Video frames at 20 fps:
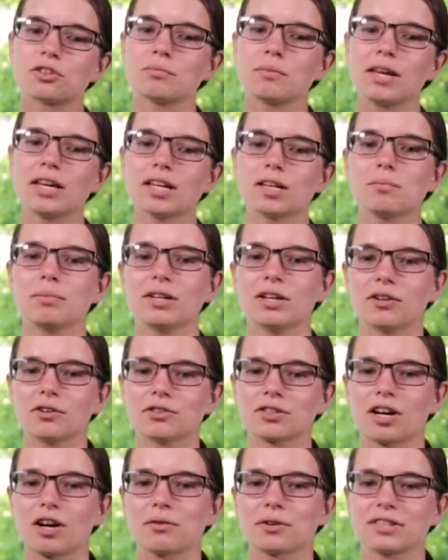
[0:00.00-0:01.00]
To make a bee
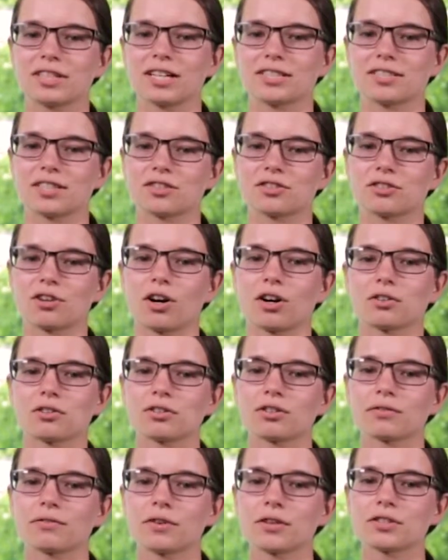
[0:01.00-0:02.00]
hotel with nesting straws,
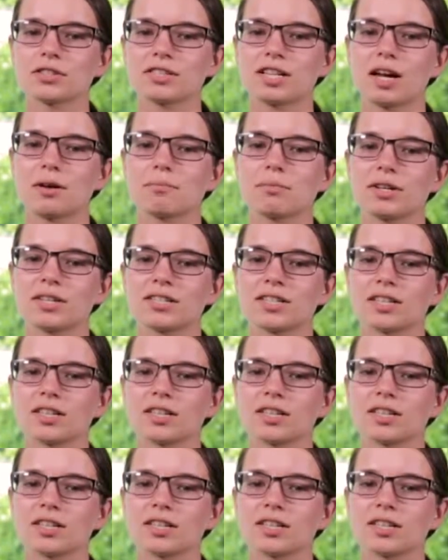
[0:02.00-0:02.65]
your first step is